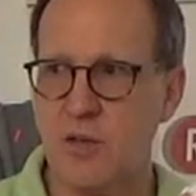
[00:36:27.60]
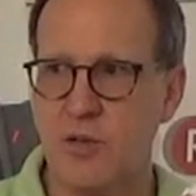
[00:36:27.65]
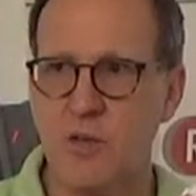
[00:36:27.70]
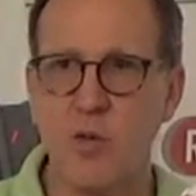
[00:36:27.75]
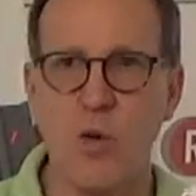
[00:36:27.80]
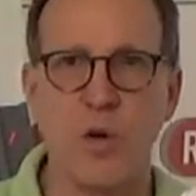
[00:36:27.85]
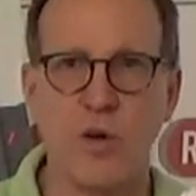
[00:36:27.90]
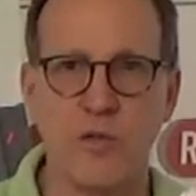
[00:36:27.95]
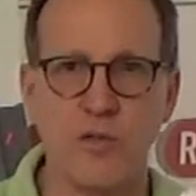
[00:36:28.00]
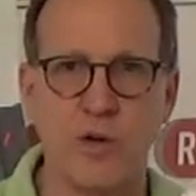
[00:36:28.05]

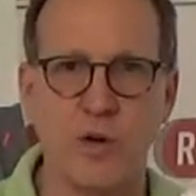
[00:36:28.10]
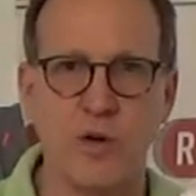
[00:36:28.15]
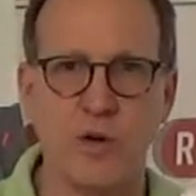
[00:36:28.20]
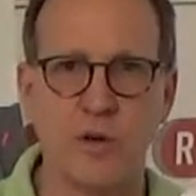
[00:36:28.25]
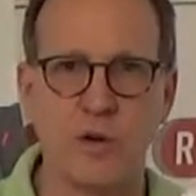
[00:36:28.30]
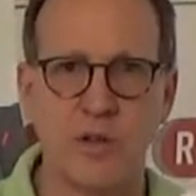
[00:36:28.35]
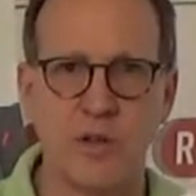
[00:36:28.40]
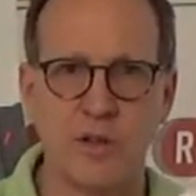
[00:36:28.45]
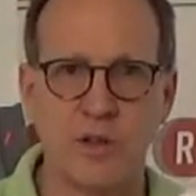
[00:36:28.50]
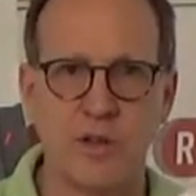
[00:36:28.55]

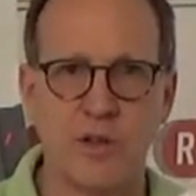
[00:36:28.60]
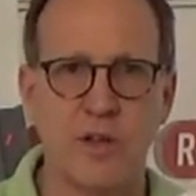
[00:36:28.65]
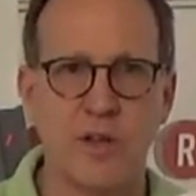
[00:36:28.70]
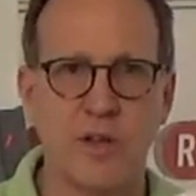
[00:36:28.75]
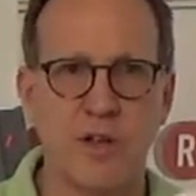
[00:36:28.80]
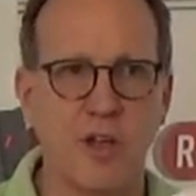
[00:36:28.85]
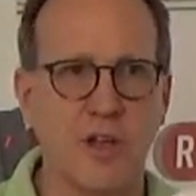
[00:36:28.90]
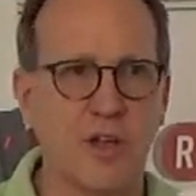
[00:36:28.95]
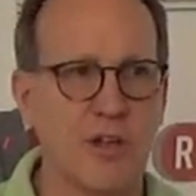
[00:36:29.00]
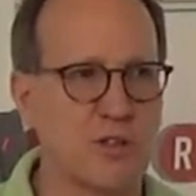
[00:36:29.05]
Corvo.
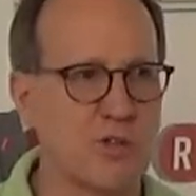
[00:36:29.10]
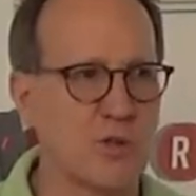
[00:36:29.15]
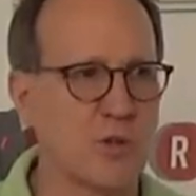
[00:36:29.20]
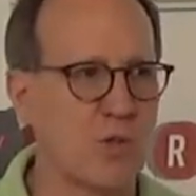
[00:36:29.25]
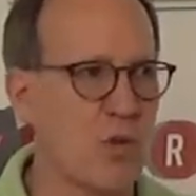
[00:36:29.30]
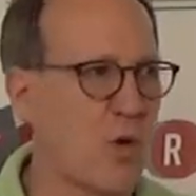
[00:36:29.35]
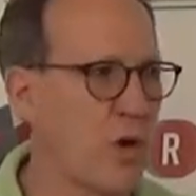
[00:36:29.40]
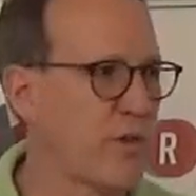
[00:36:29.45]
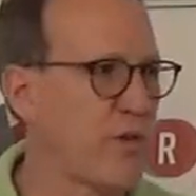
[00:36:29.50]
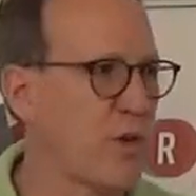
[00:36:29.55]
So
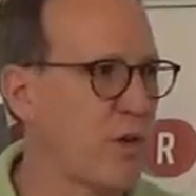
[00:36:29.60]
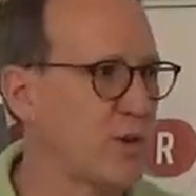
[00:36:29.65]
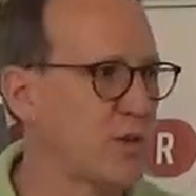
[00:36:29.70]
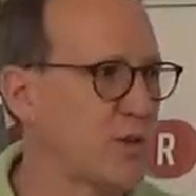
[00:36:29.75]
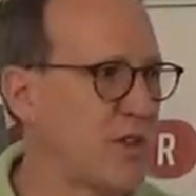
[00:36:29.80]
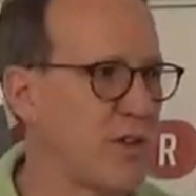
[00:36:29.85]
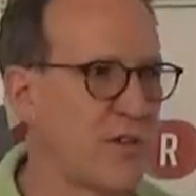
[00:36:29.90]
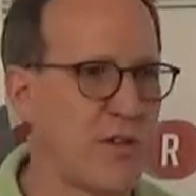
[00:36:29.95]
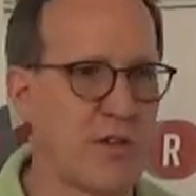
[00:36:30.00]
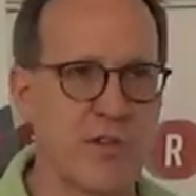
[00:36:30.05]
corvo,
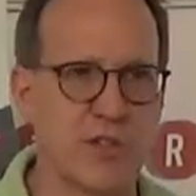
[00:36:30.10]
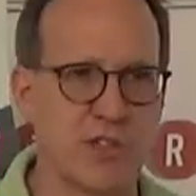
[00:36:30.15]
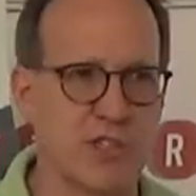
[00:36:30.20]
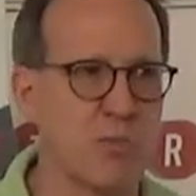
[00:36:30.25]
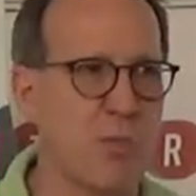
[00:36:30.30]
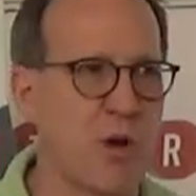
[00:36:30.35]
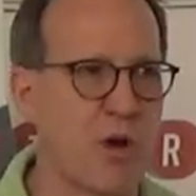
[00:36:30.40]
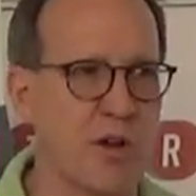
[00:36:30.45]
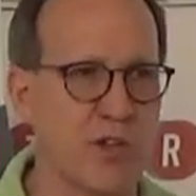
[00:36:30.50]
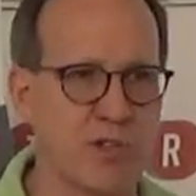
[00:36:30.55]
they're the
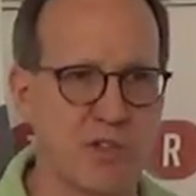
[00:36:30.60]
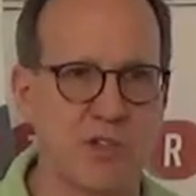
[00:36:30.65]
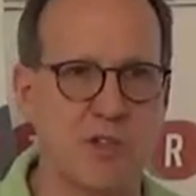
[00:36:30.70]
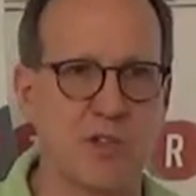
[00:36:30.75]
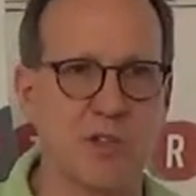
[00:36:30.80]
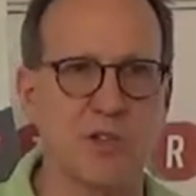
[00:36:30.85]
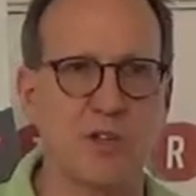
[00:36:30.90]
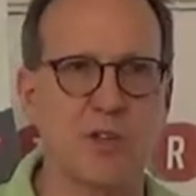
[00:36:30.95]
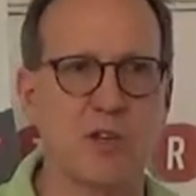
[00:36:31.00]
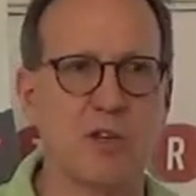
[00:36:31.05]

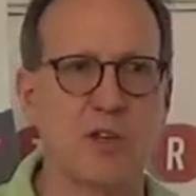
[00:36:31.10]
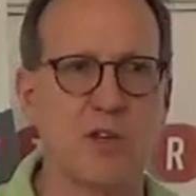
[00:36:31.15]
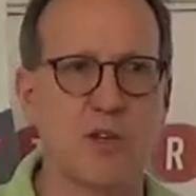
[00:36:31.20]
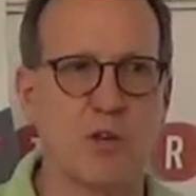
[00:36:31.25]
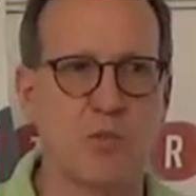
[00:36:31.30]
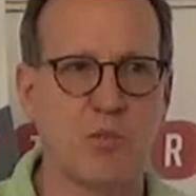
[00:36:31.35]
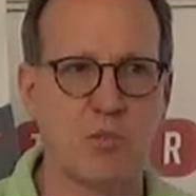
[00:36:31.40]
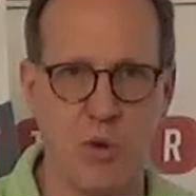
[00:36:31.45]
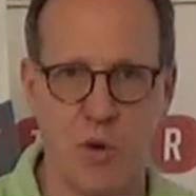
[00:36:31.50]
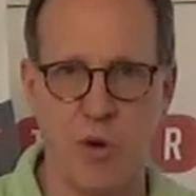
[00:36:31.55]
smartest
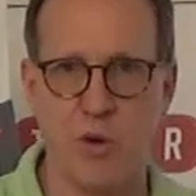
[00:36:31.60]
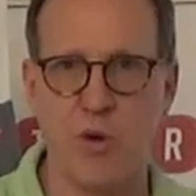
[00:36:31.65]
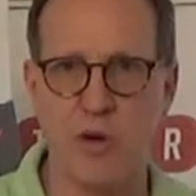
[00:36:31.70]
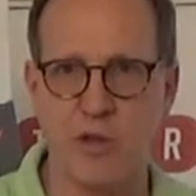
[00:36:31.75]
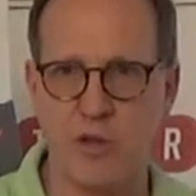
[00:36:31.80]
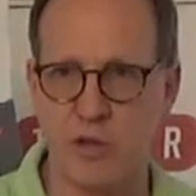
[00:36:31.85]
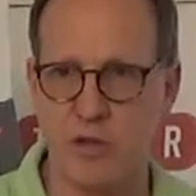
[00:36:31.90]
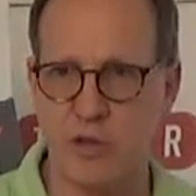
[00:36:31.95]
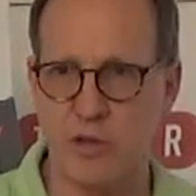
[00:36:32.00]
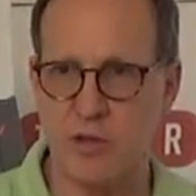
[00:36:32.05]

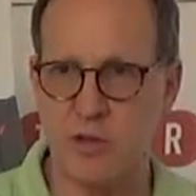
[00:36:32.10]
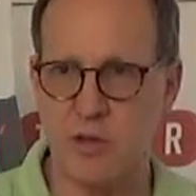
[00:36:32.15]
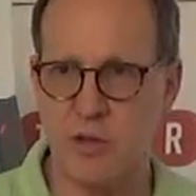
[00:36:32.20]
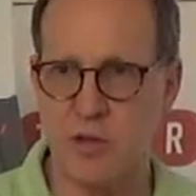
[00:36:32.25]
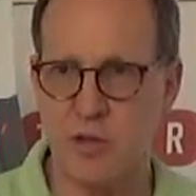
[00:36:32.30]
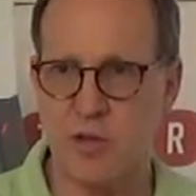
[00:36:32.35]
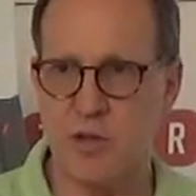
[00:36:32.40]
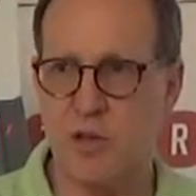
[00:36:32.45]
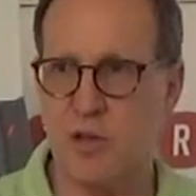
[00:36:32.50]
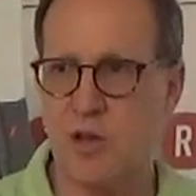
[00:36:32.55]
bird.
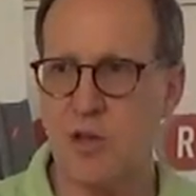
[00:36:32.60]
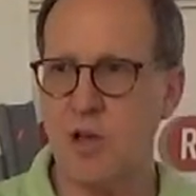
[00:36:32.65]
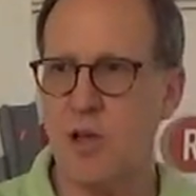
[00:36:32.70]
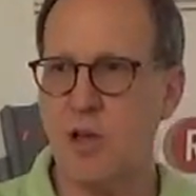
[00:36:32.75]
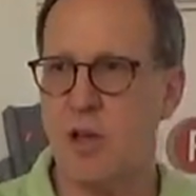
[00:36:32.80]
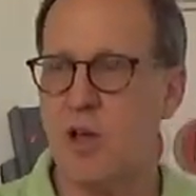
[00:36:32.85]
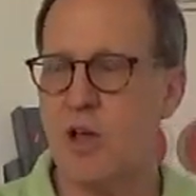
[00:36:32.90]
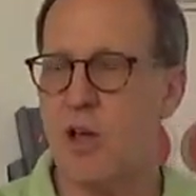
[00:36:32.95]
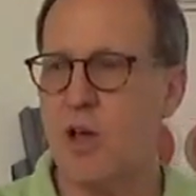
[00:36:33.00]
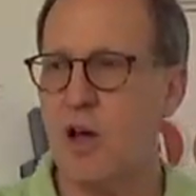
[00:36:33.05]

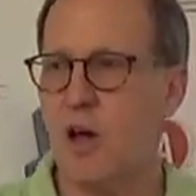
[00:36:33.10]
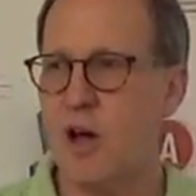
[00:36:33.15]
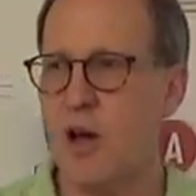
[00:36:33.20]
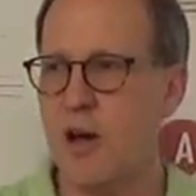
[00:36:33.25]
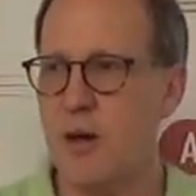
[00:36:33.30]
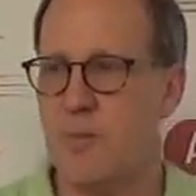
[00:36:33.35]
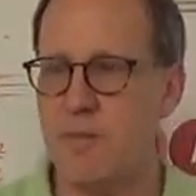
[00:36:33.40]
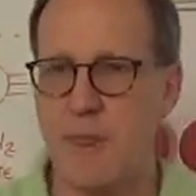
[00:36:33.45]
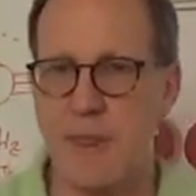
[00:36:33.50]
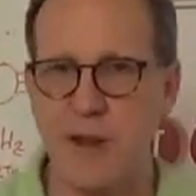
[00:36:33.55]

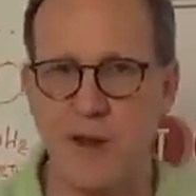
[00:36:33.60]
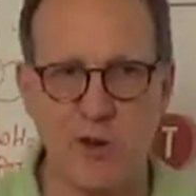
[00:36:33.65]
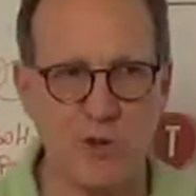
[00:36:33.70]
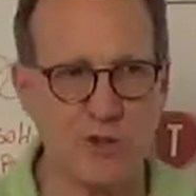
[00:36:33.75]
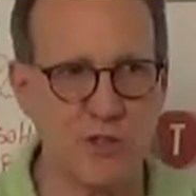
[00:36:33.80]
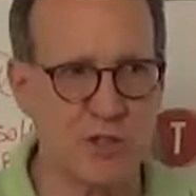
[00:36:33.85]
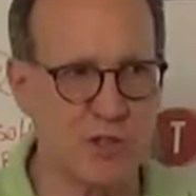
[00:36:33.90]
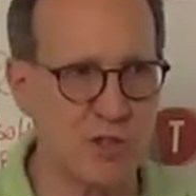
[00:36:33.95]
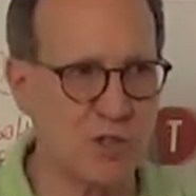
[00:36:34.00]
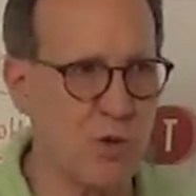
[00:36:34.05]
And
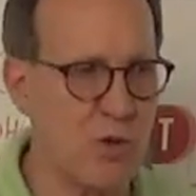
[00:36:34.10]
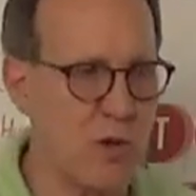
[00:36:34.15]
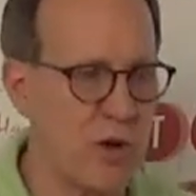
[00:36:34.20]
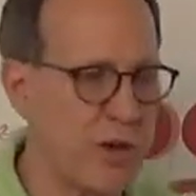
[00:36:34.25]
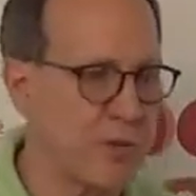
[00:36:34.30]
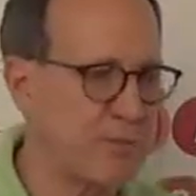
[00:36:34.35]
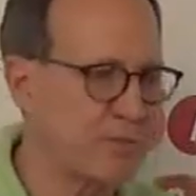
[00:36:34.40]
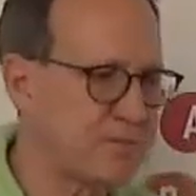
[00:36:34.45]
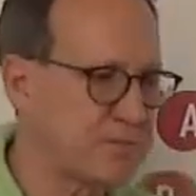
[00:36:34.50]
here's the story.